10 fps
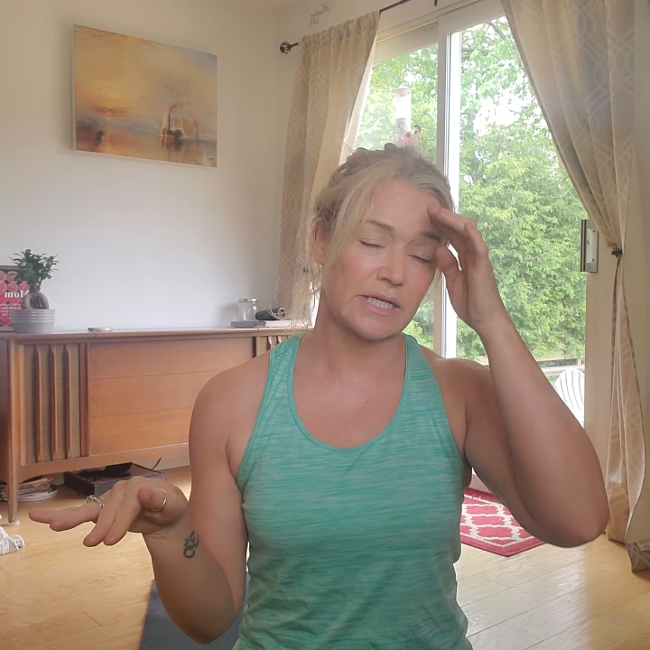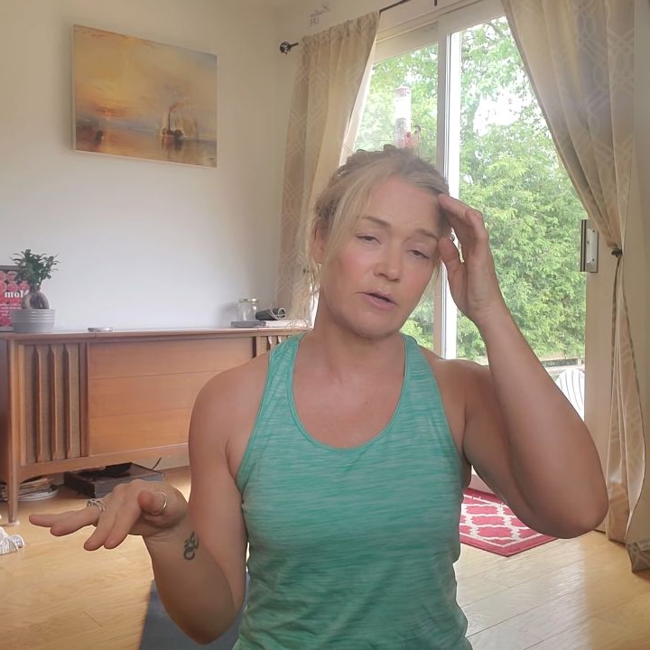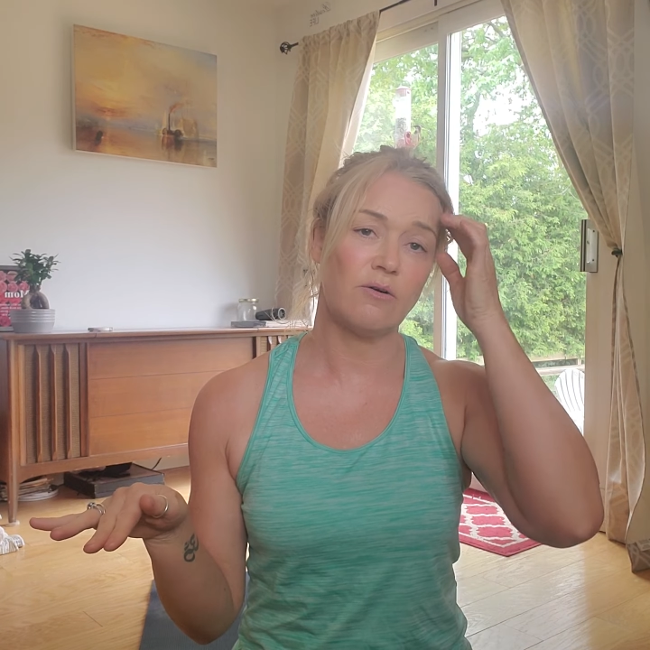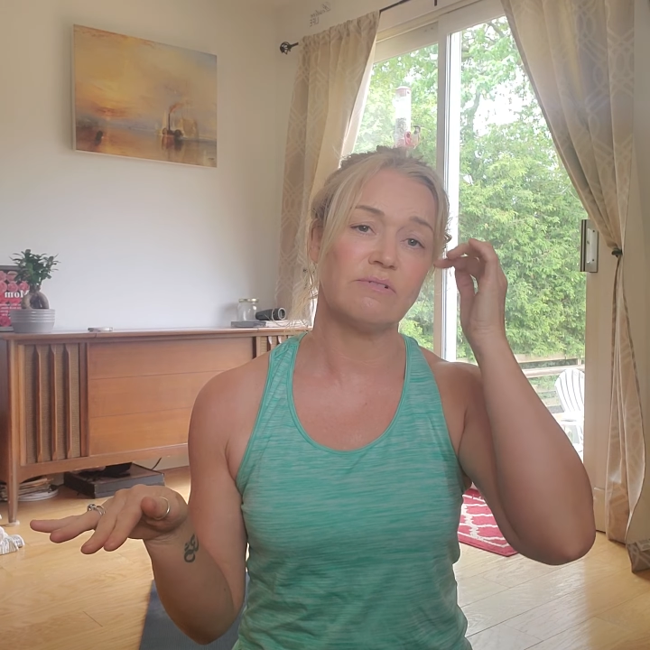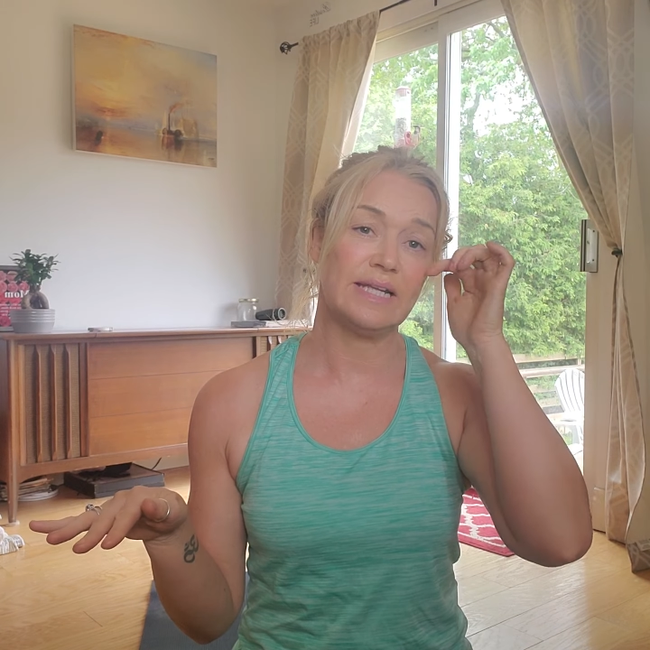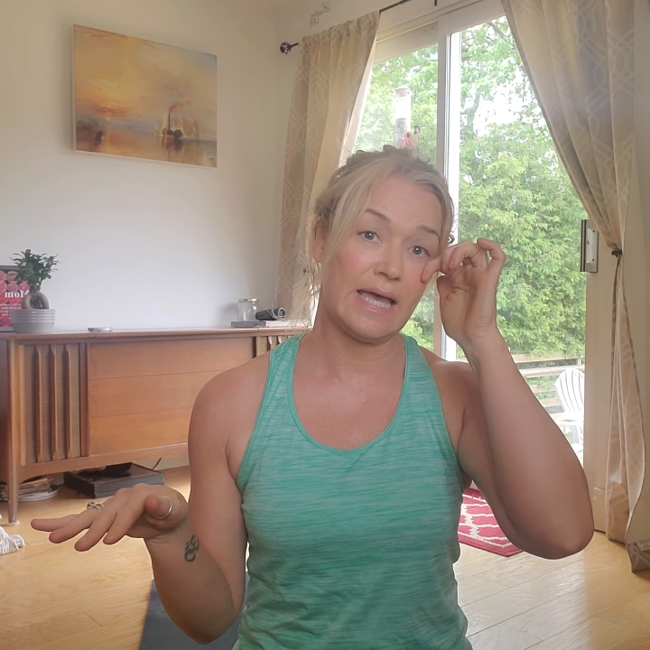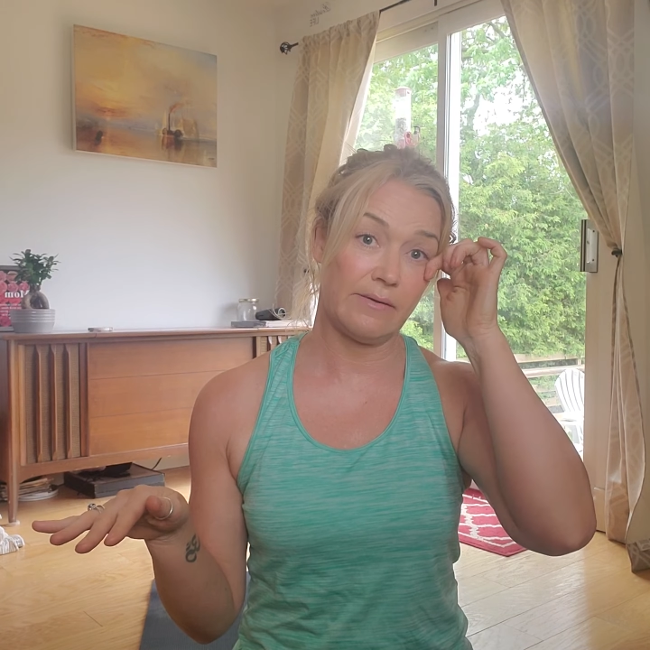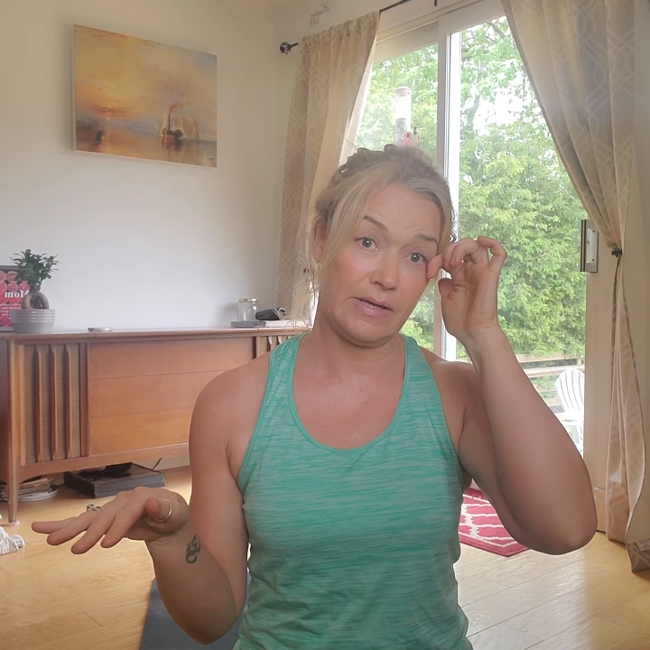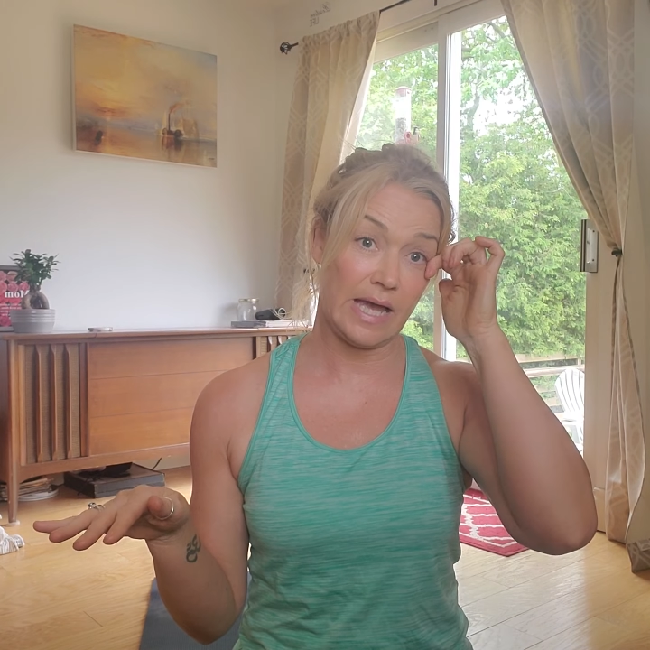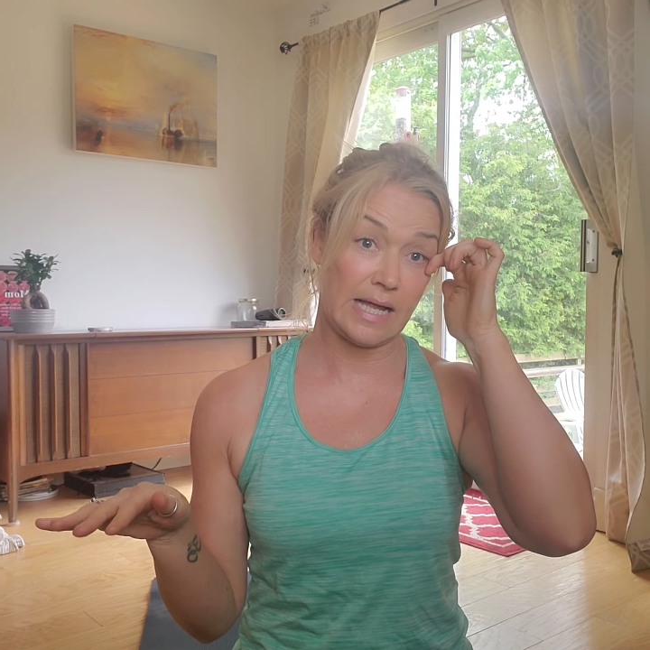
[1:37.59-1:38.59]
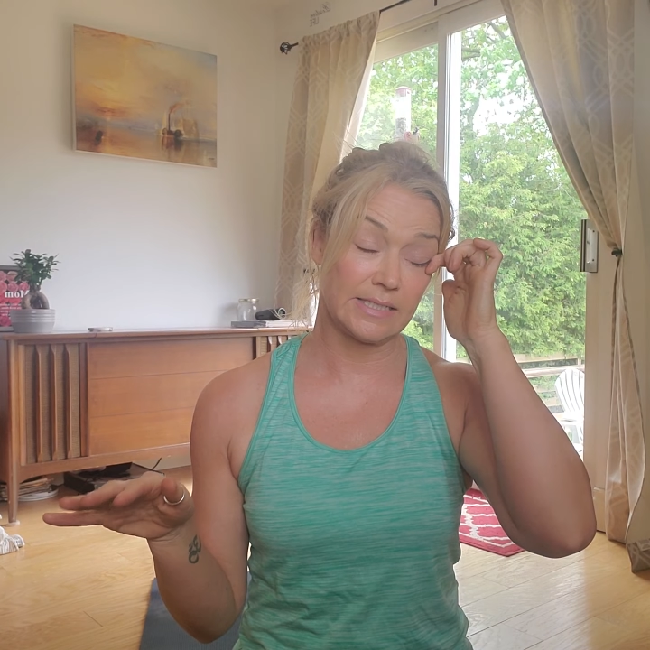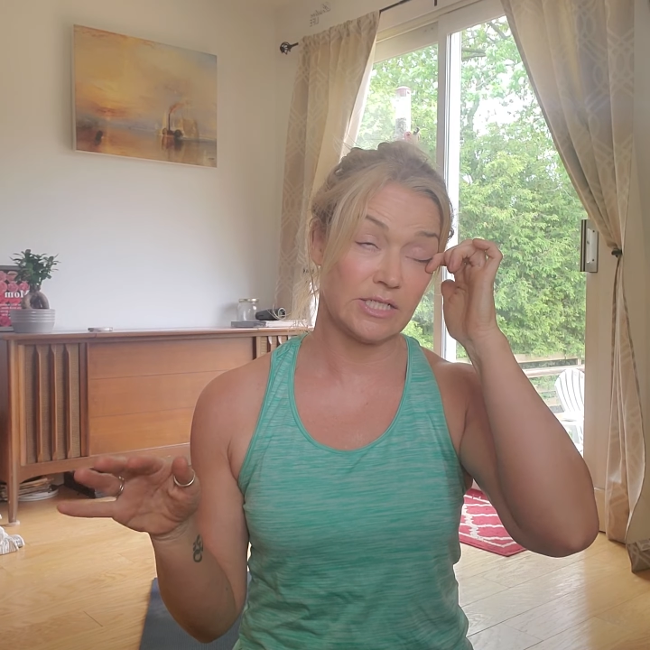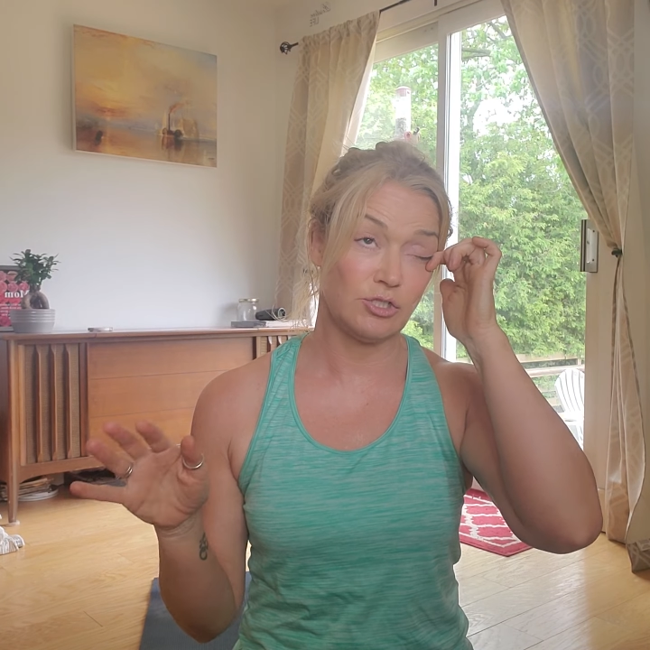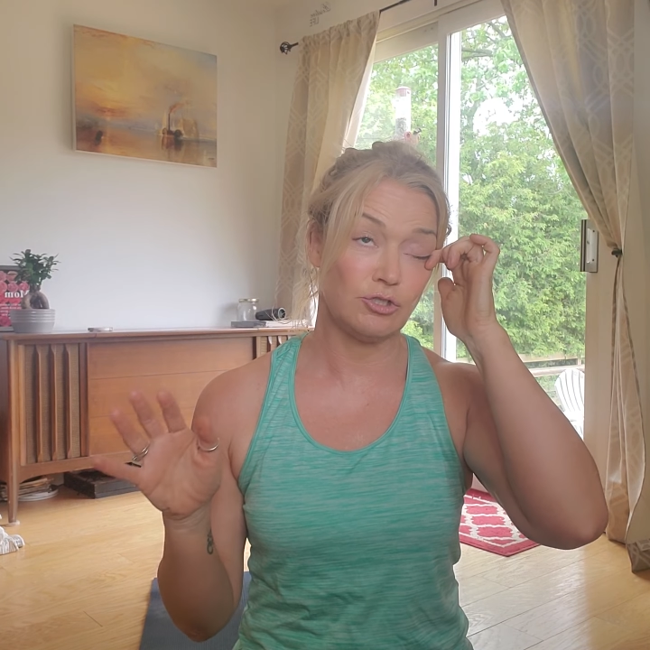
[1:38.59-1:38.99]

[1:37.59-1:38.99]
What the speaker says: are not really heavy-handed.